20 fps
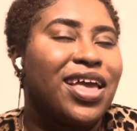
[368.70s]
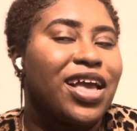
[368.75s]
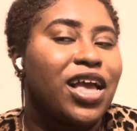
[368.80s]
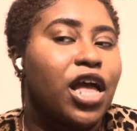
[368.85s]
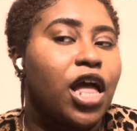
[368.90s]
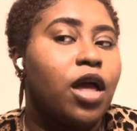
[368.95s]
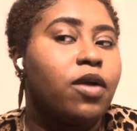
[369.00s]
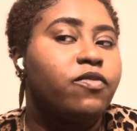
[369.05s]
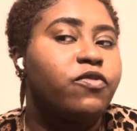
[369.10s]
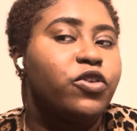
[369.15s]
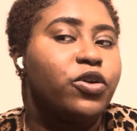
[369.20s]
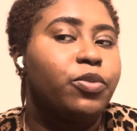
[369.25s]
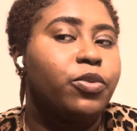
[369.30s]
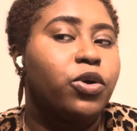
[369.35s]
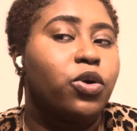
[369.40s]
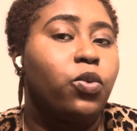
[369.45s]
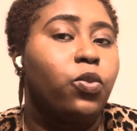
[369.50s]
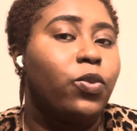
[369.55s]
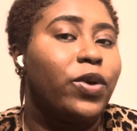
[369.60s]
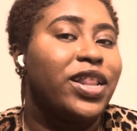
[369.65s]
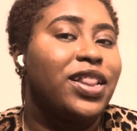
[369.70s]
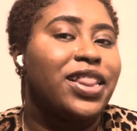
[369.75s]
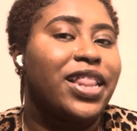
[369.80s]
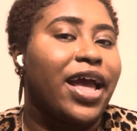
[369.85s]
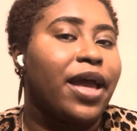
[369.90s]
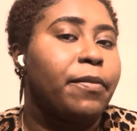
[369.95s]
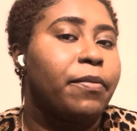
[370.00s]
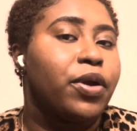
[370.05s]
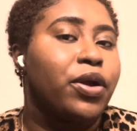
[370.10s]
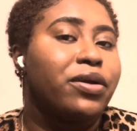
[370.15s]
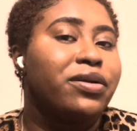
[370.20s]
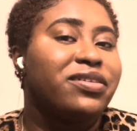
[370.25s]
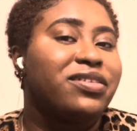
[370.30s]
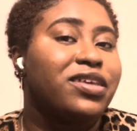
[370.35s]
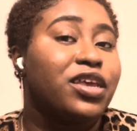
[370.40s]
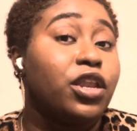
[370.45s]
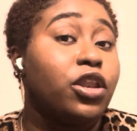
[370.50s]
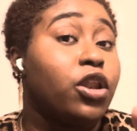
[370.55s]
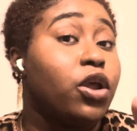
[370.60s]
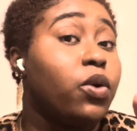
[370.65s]
comfortable with that
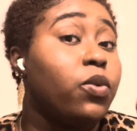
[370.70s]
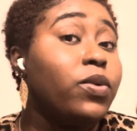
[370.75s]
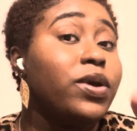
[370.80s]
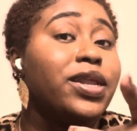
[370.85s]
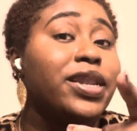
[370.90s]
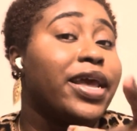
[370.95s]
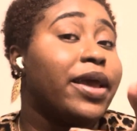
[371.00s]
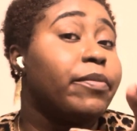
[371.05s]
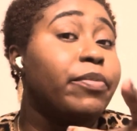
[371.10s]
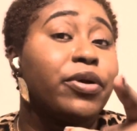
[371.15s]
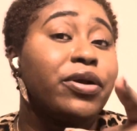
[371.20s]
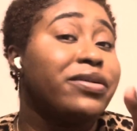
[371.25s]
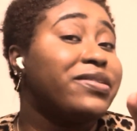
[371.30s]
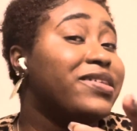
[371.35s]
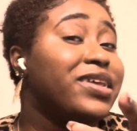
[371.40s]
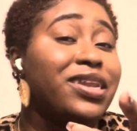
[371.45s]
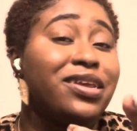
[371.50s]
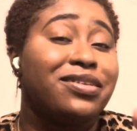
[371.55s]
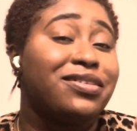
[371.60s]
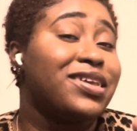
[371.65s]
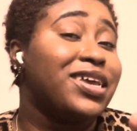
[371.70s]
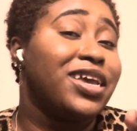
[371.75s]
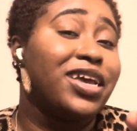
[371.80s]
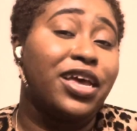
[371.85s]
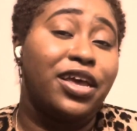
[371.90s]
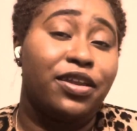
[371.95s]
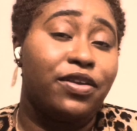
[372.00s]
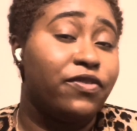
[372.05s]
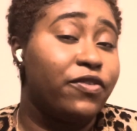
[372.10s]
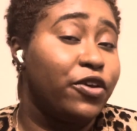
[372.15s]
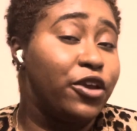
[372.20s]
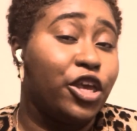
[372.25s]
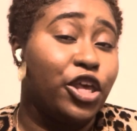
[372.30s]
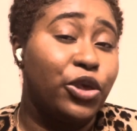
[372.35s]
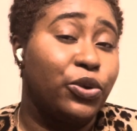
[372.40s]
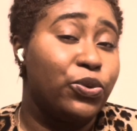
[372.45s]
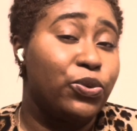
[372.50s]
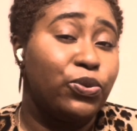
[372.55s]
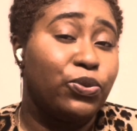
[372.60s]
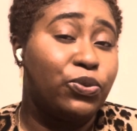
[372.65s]
person, knowing that person isn't good for
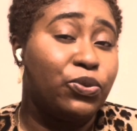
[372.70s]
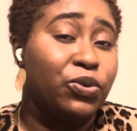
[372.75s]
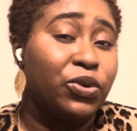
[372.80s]
you,